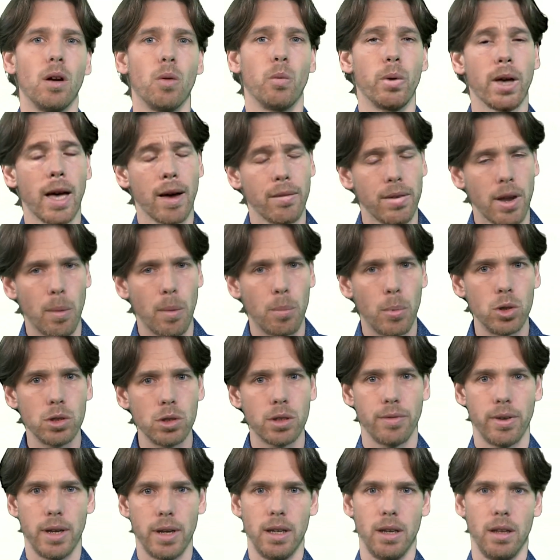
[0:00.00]
We have now
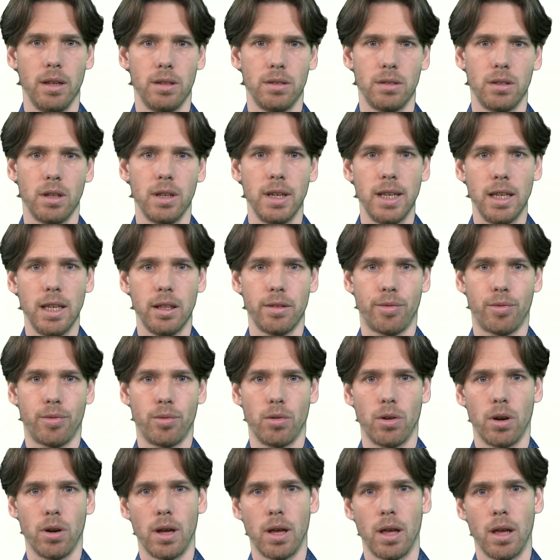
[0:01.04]
motivated the need
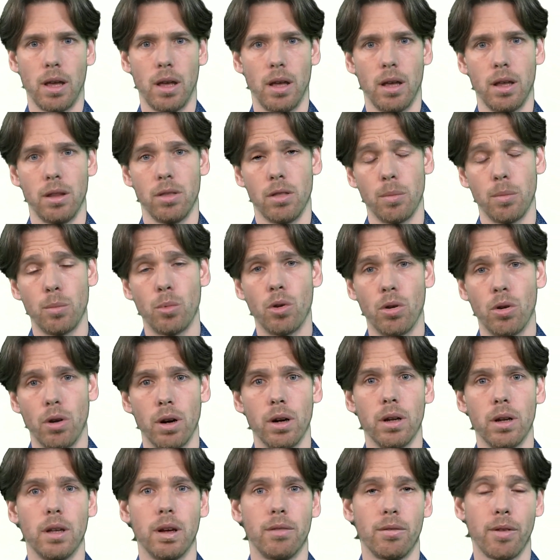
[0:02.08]
for the
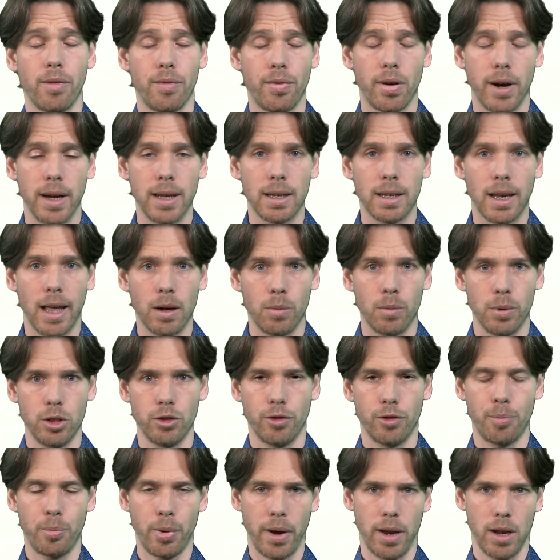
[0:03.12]
more refined language
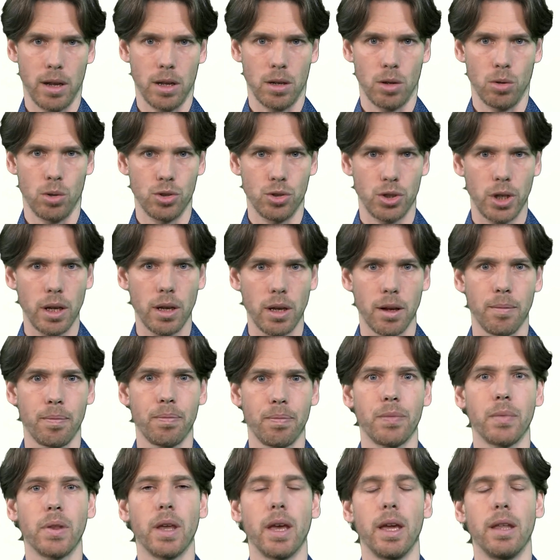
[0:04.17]
of predicate logic.
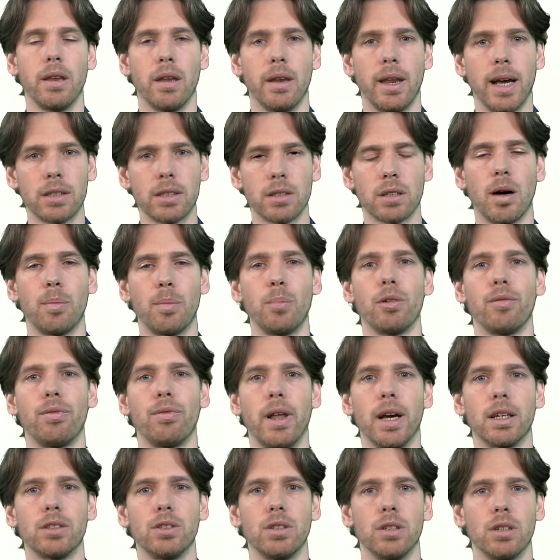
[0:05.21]
In the next couple of
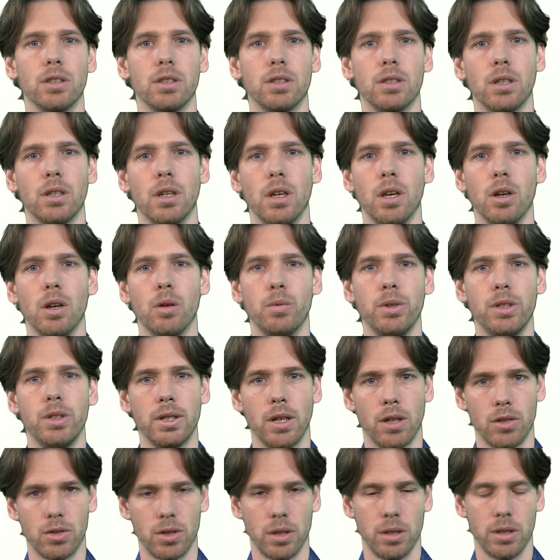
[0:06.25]
lectures, we
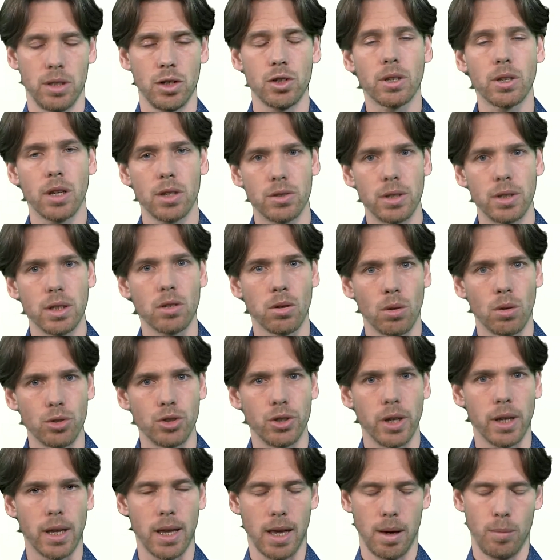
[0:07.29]
shall discuss this
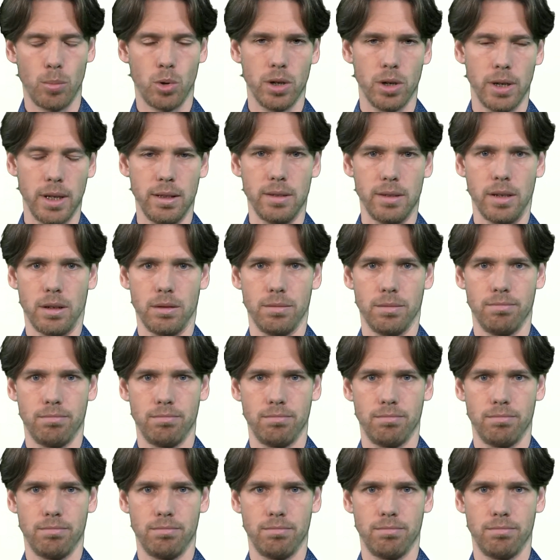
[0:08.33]
logic in more detail.